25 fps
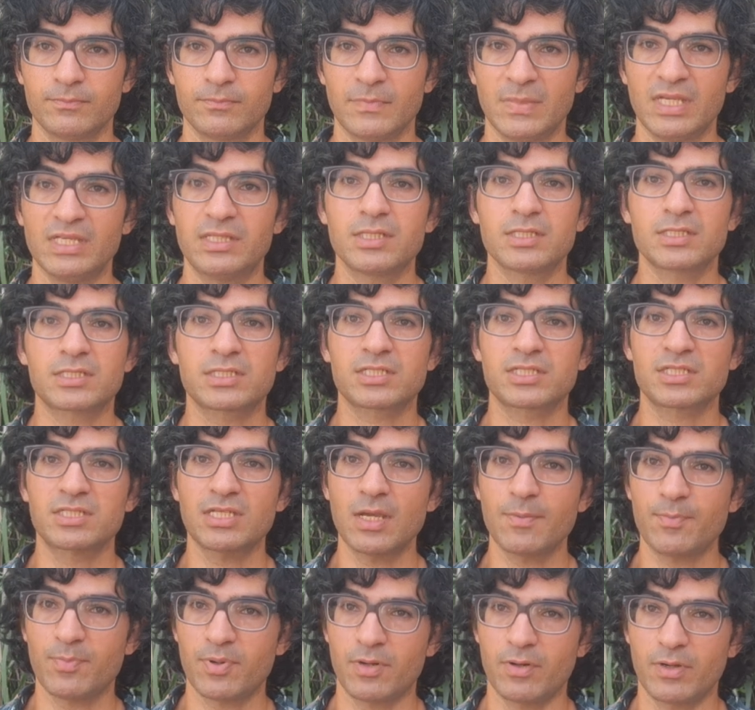It is
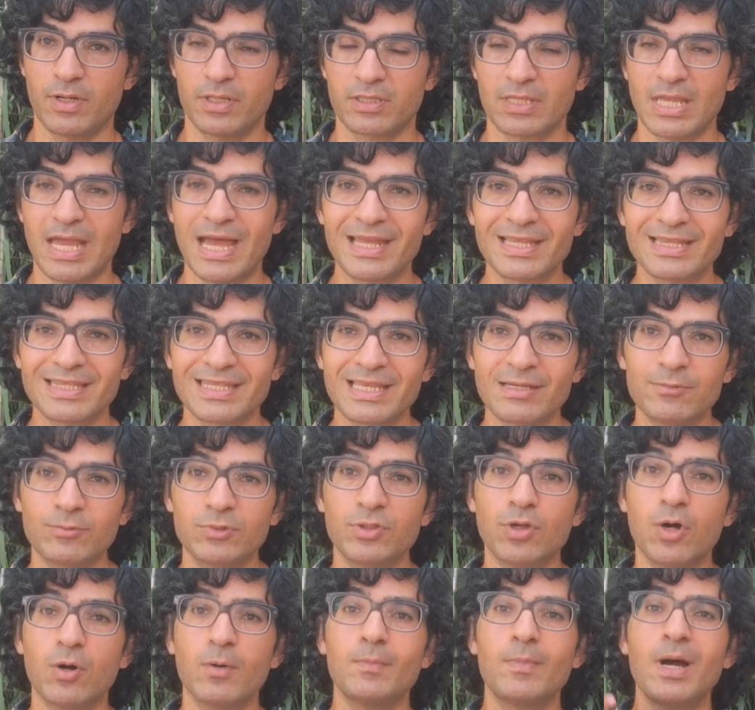separate. And
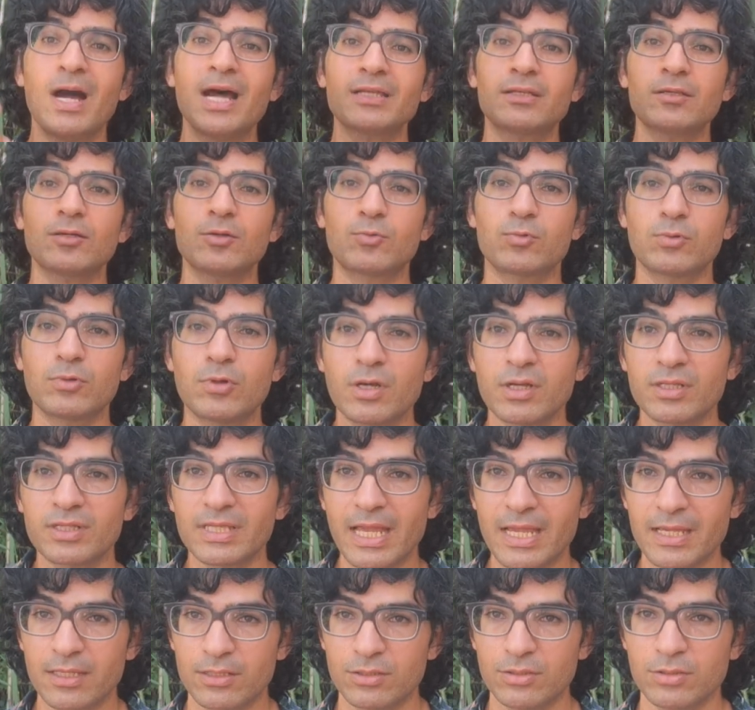no matter what
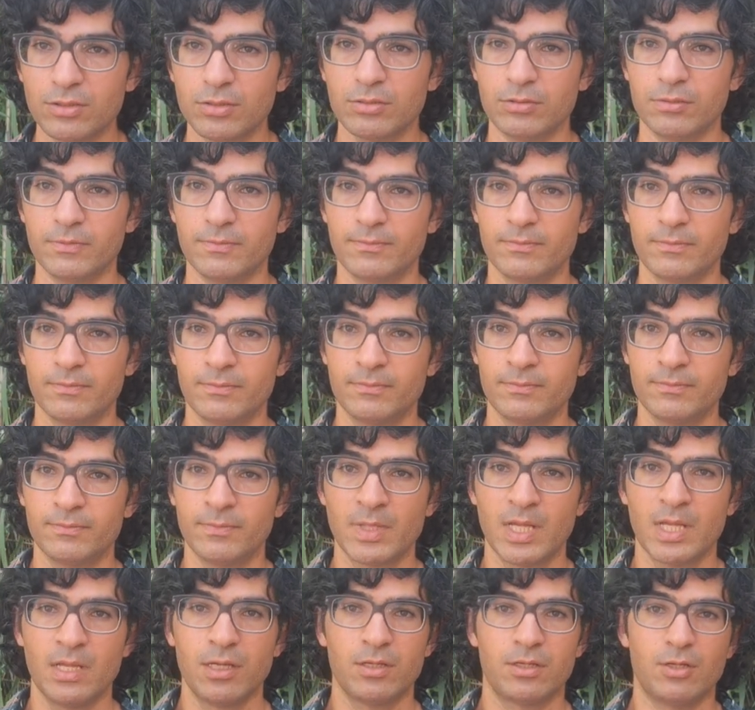I do,
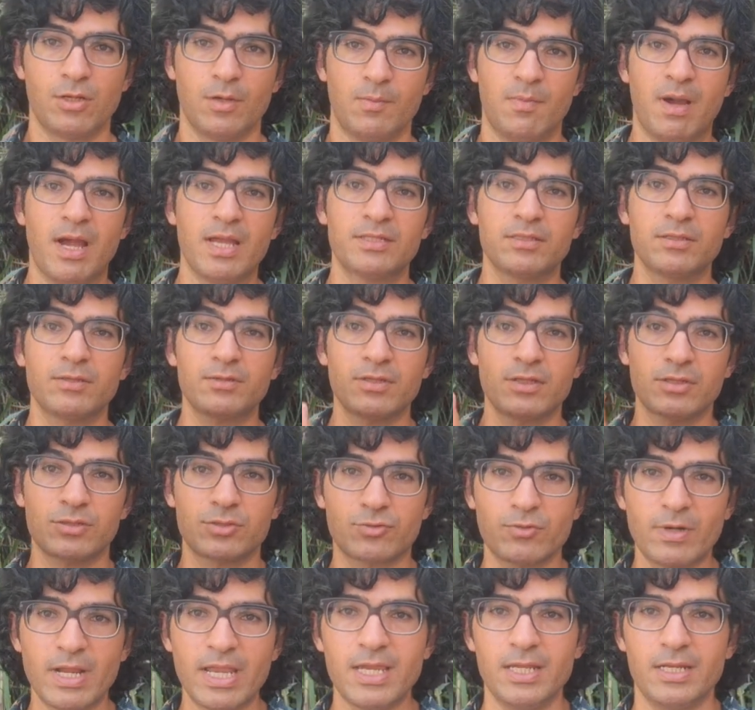no matter the
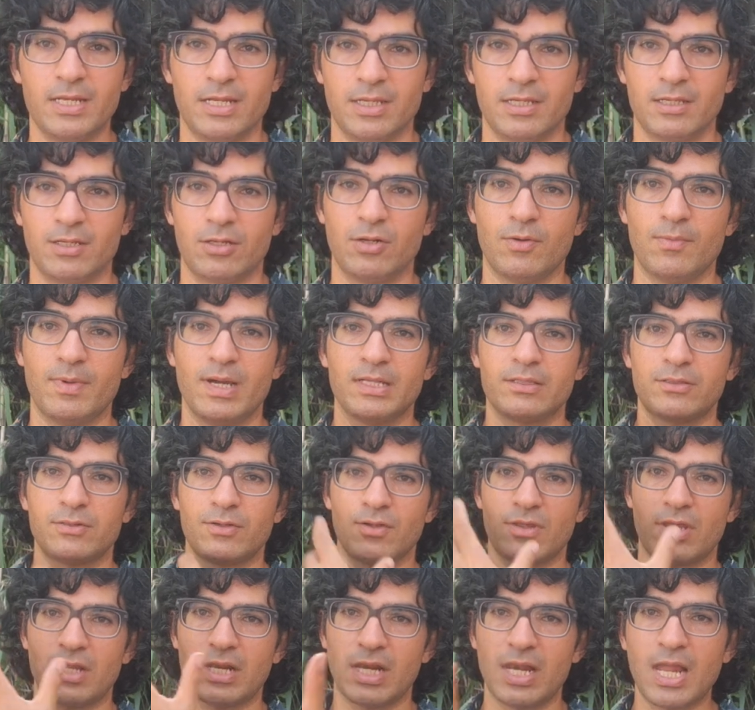training, no
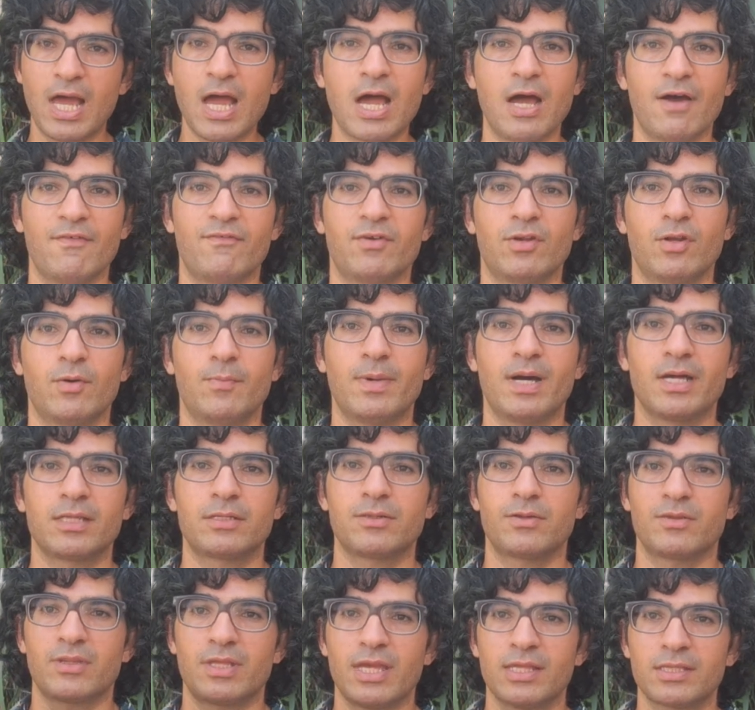matter the love, no
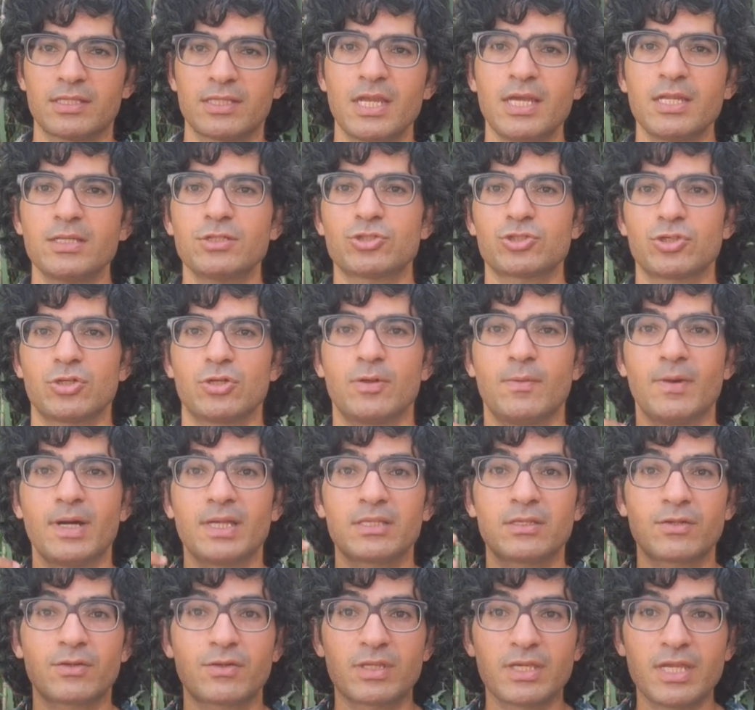matter the attention, no
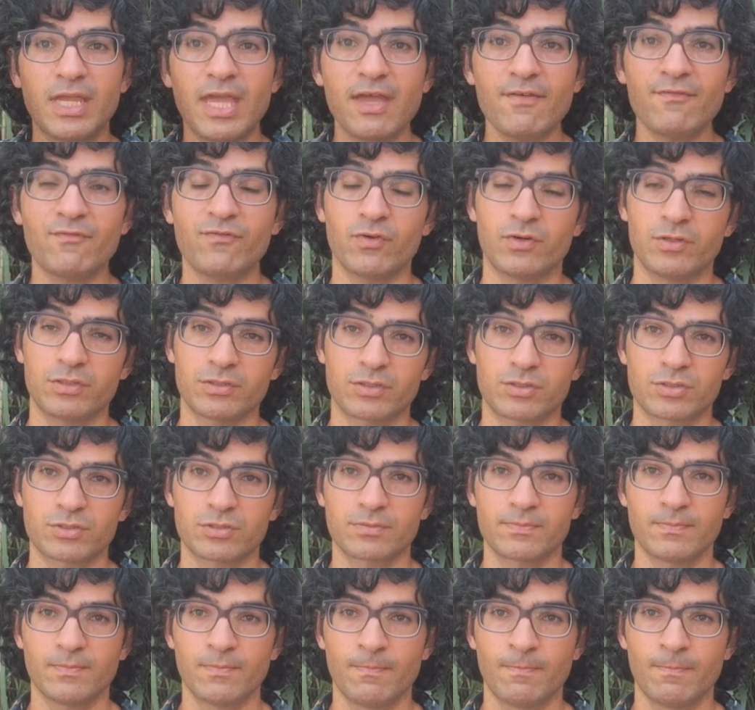matter the
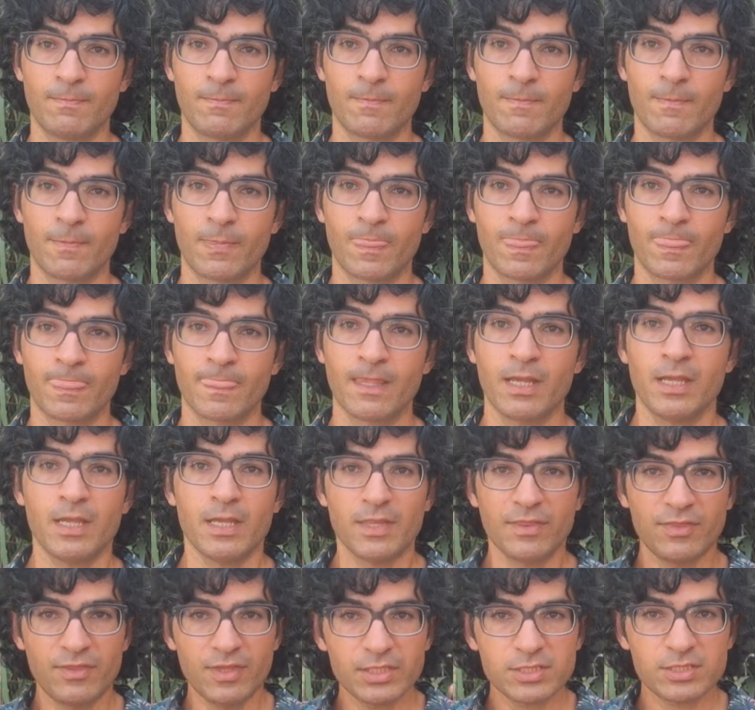efforts,
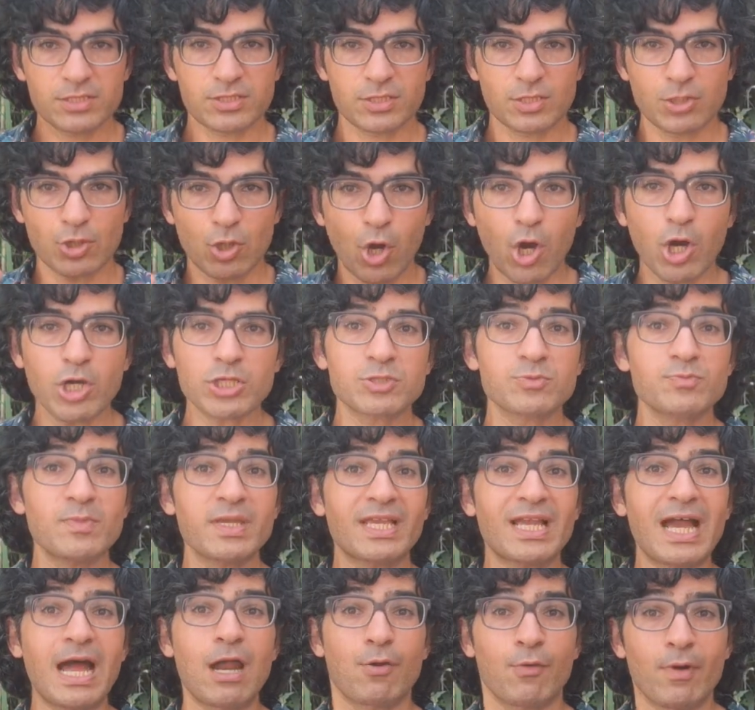this
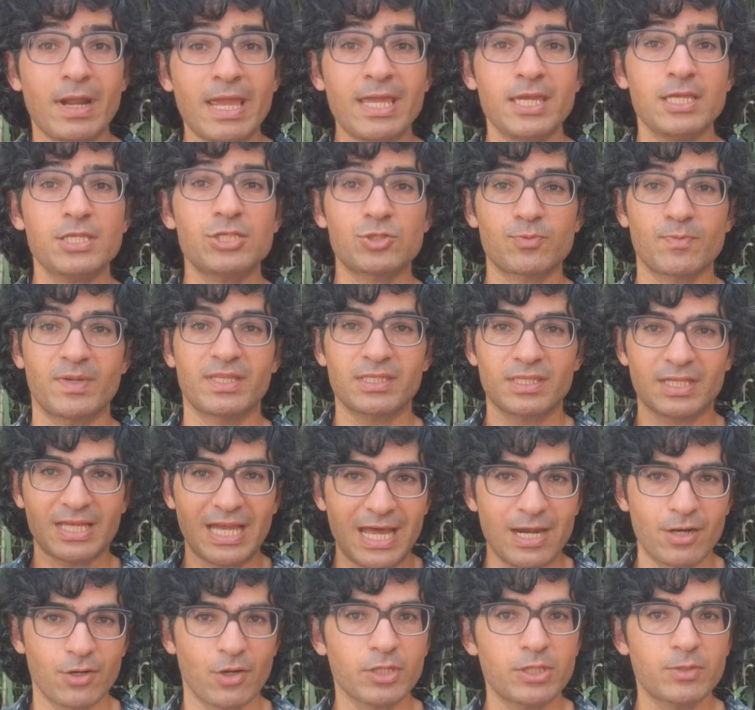cosmic arrangement
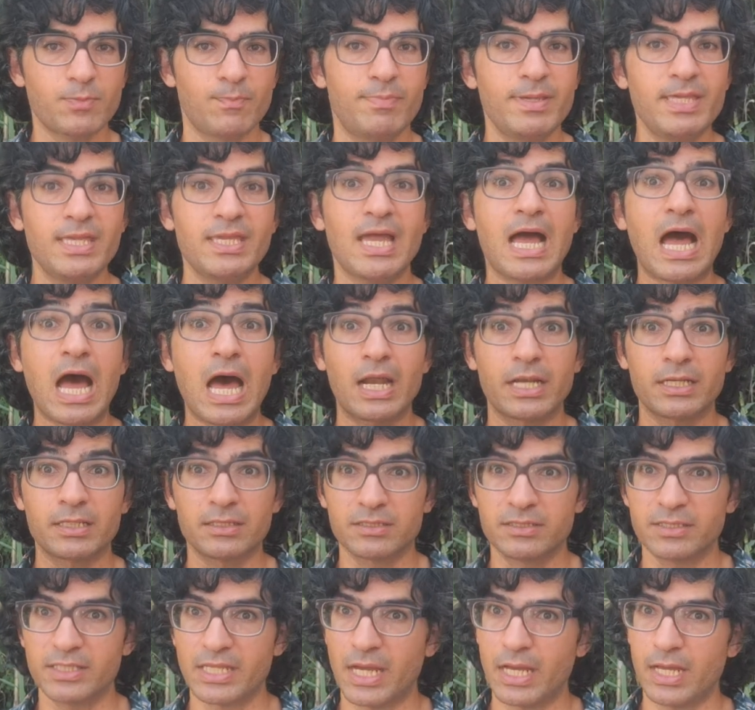cannot be
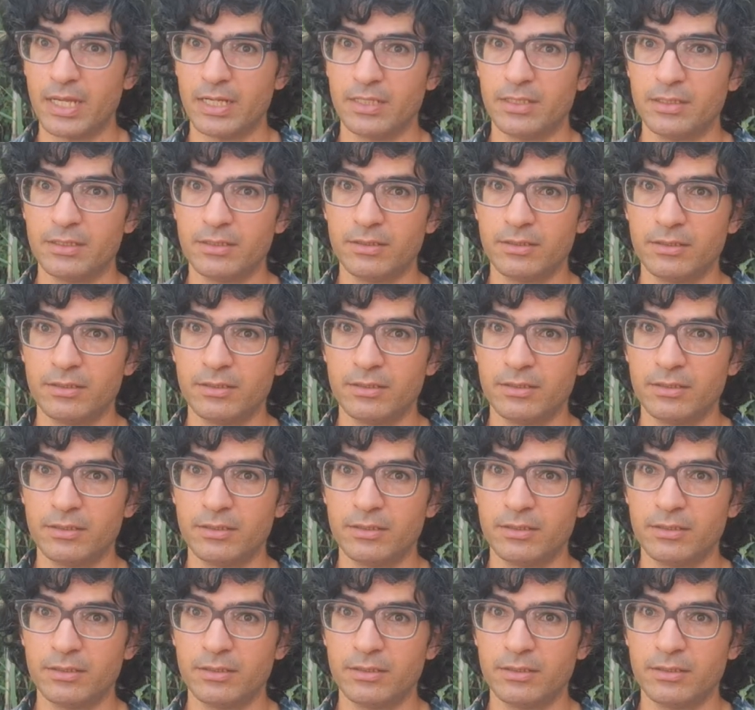undone.